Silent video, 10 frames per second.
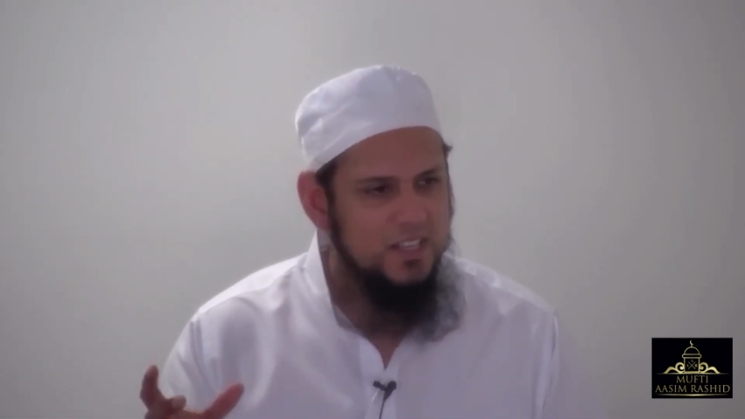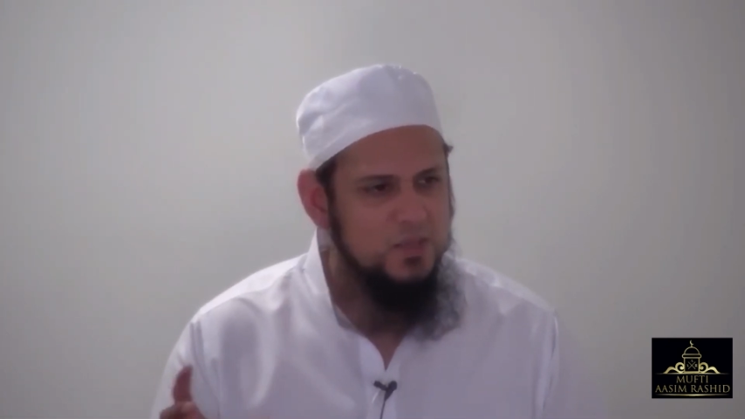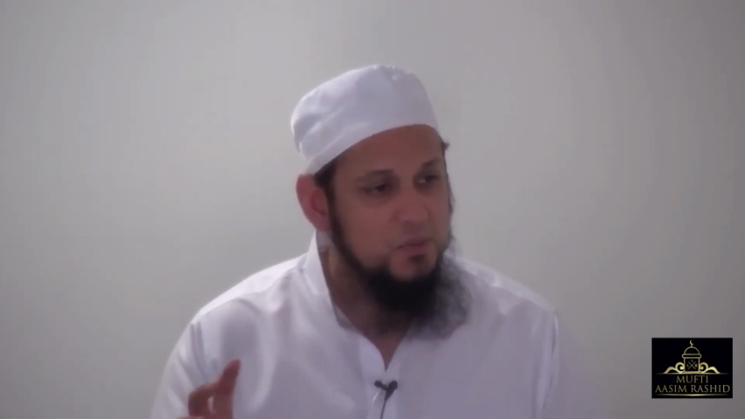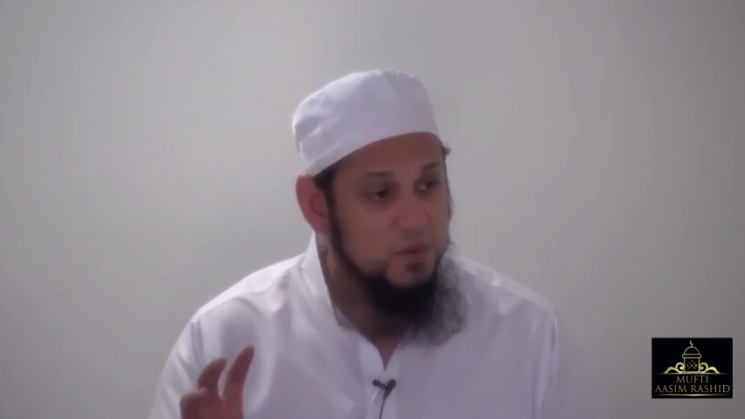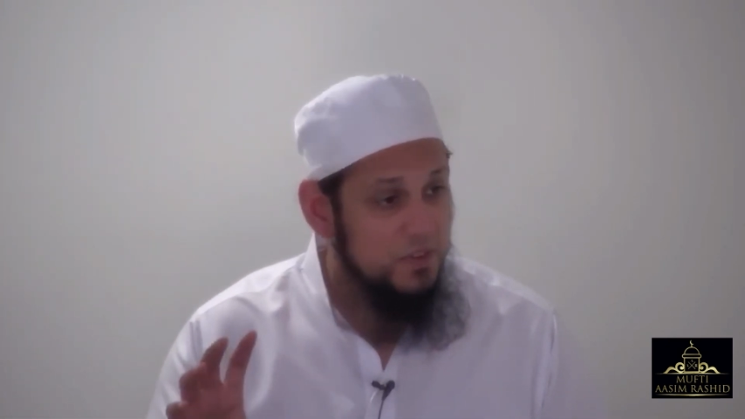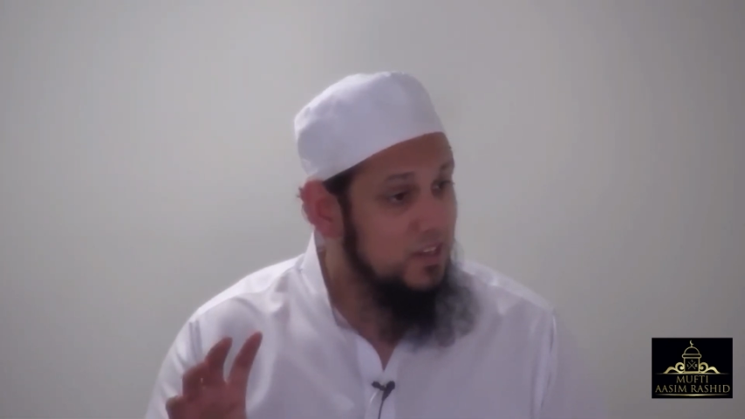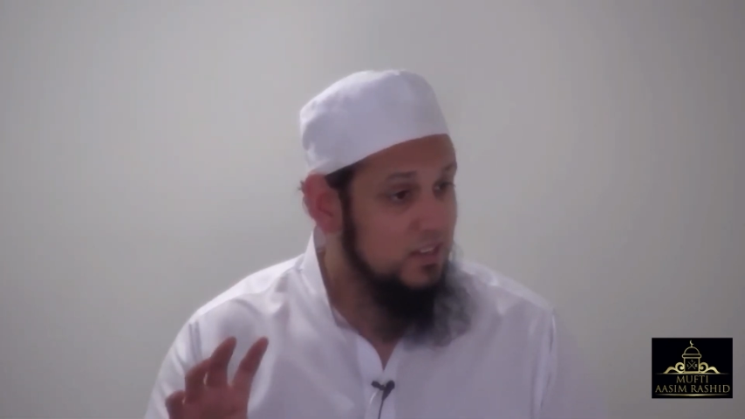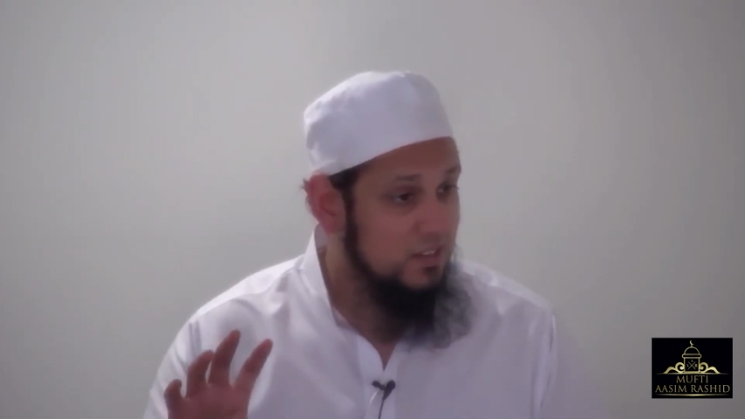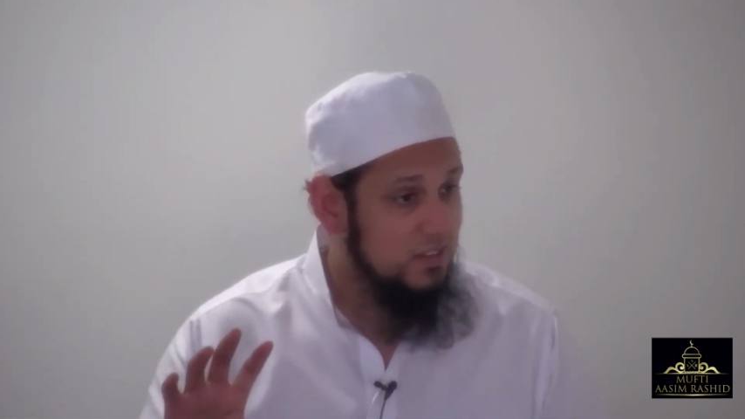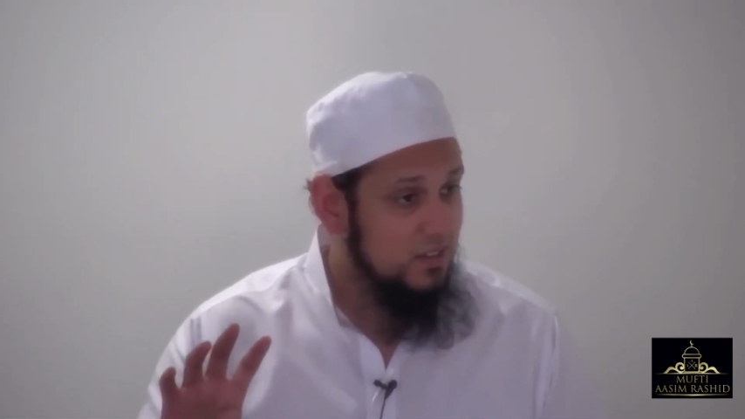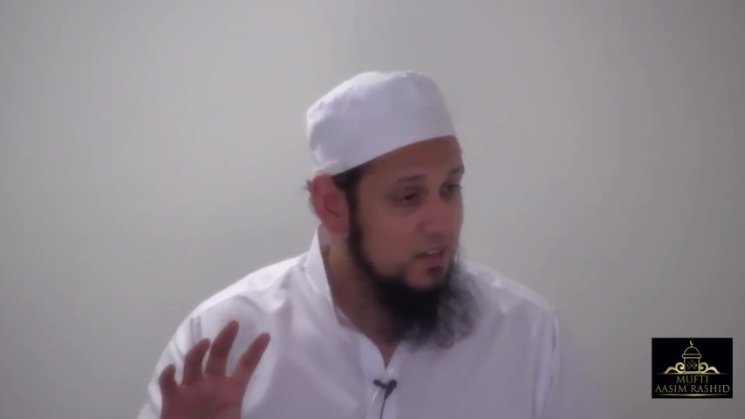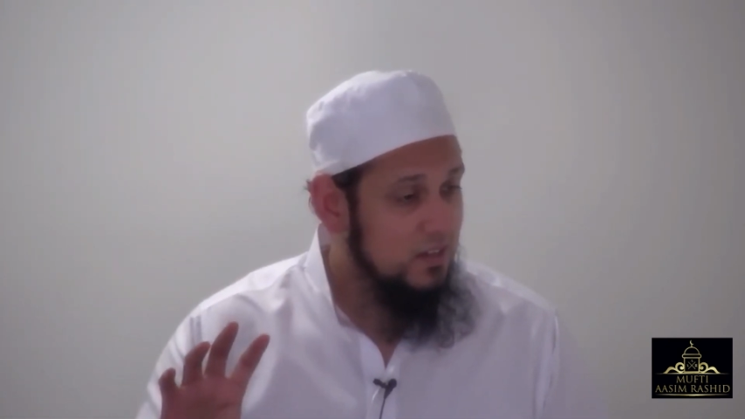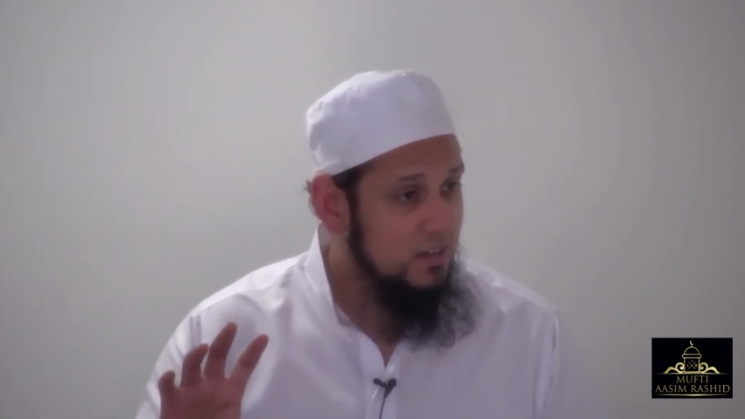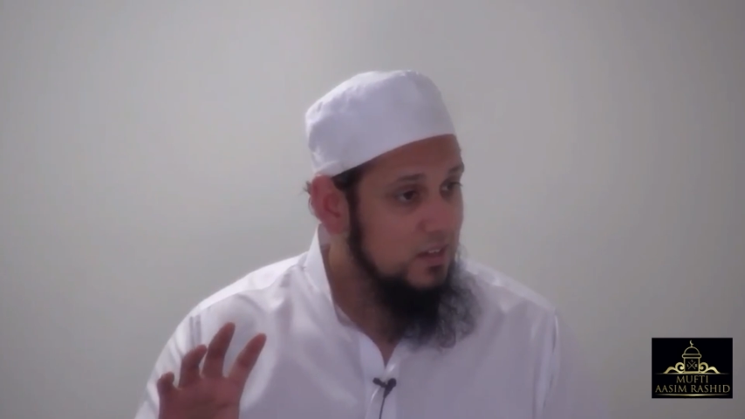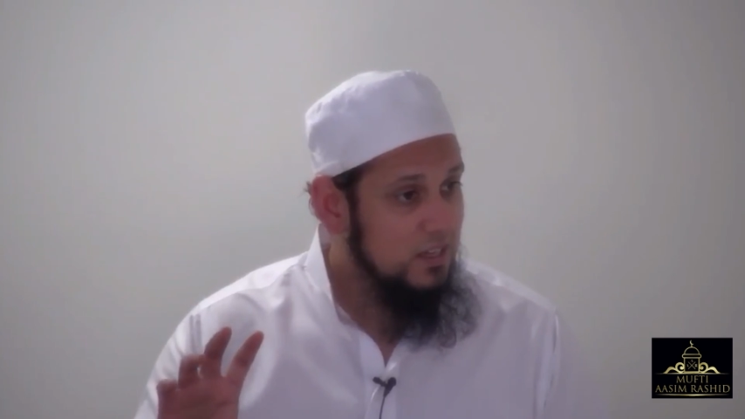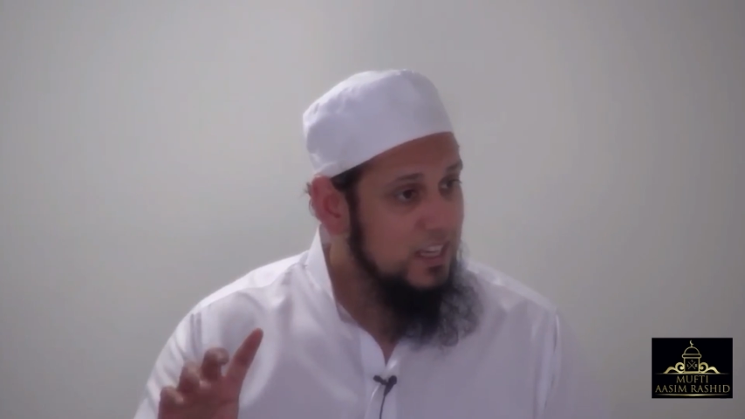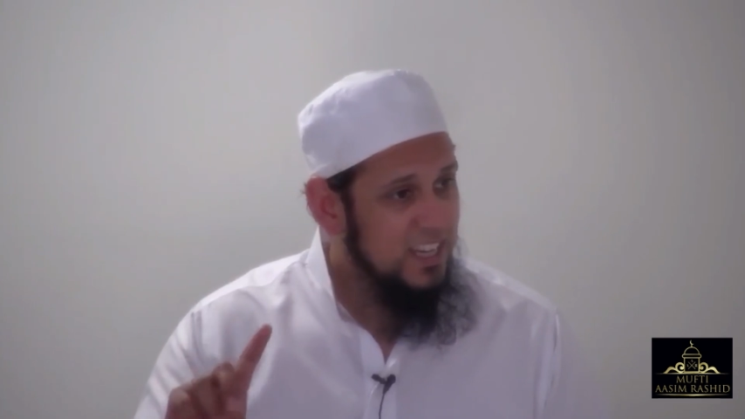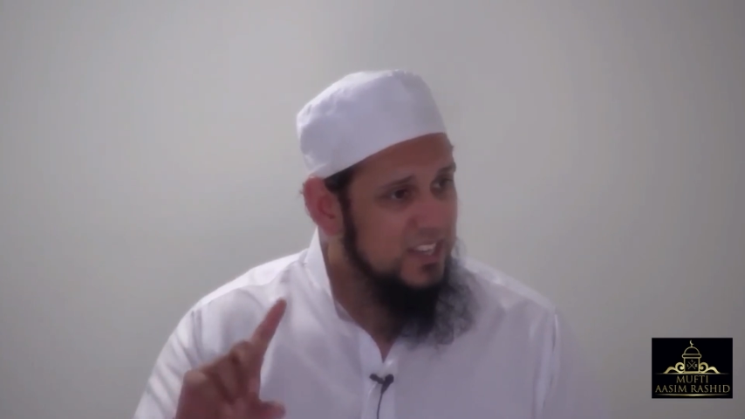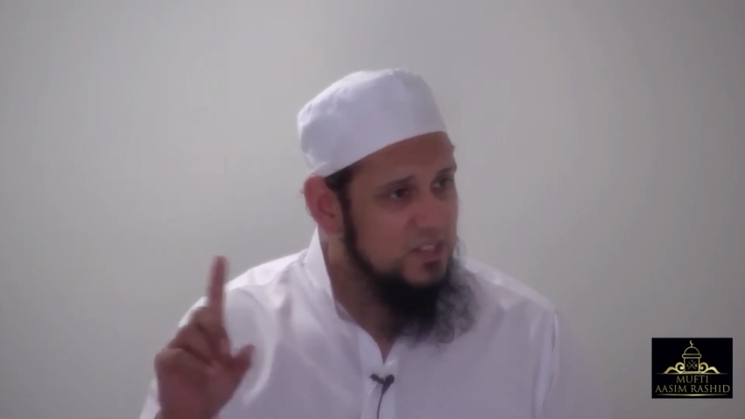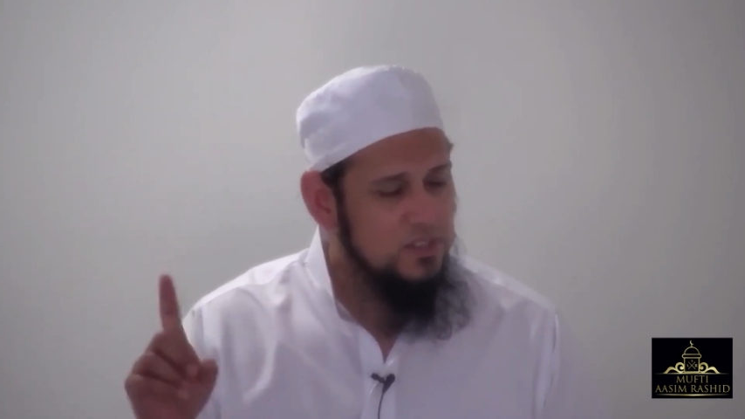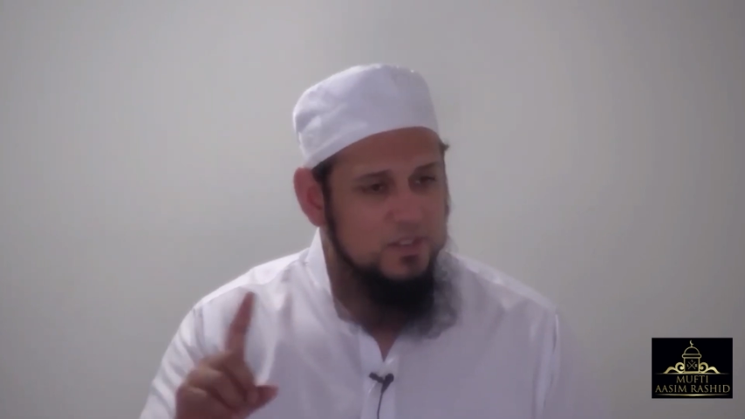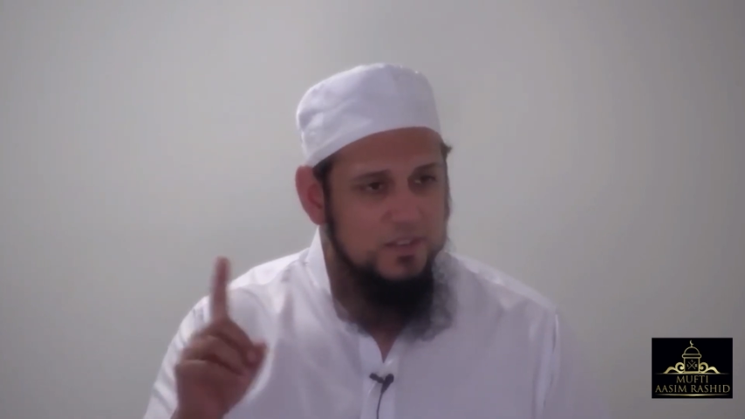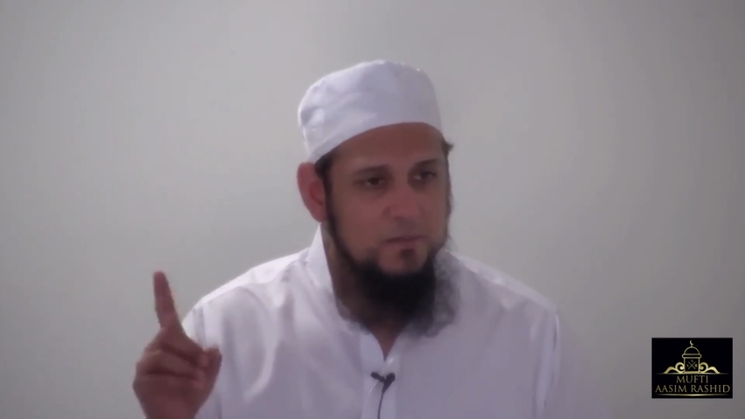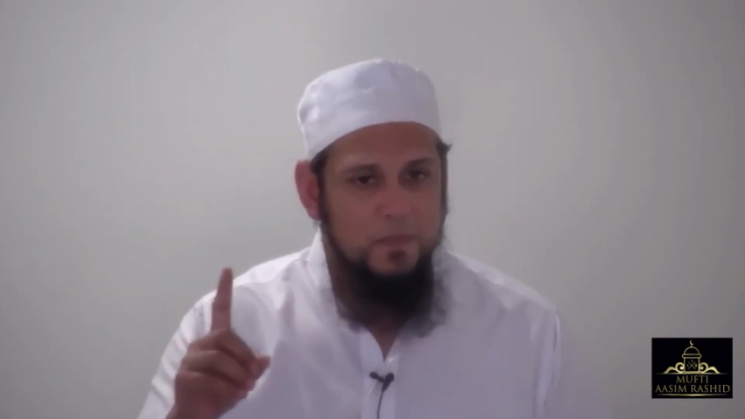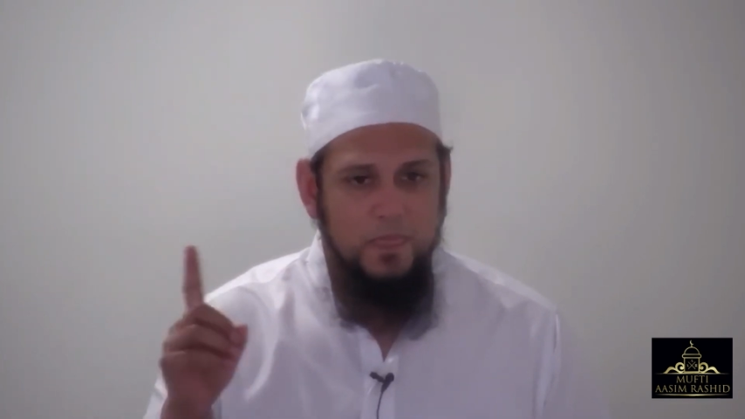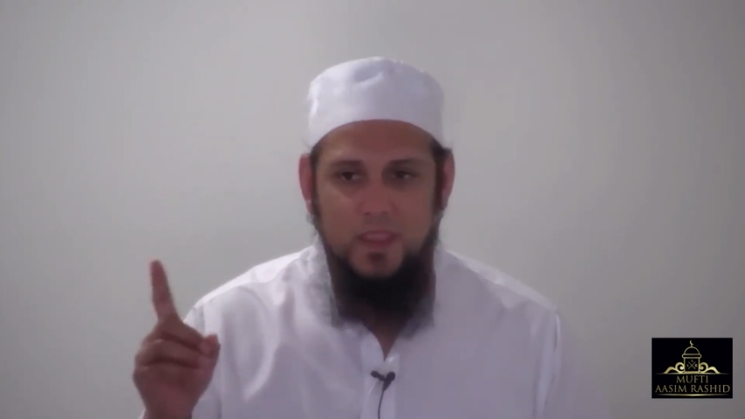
it's moving. It's